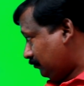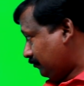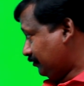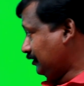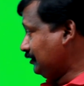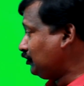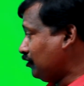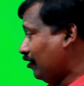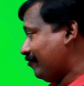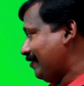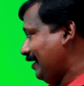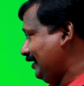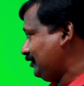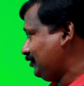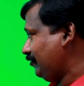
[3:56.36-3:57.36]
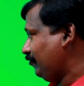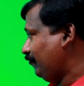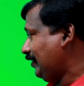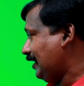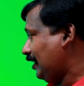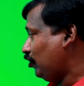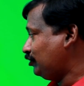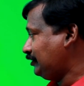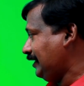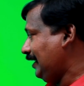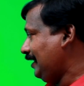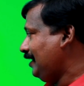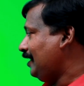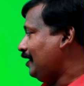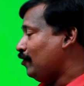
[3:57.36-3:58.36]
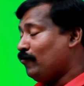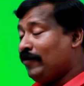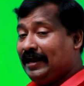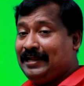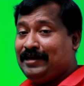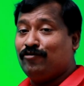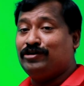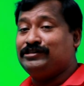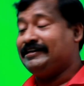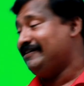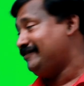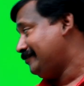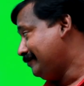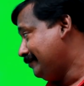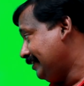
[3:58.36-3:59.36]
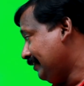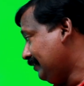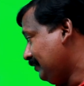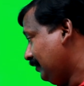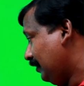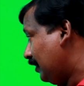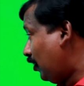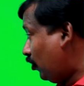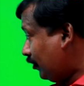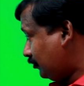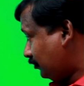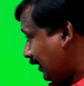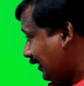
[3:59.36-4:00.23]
which is not right. We cannot say while he was attending or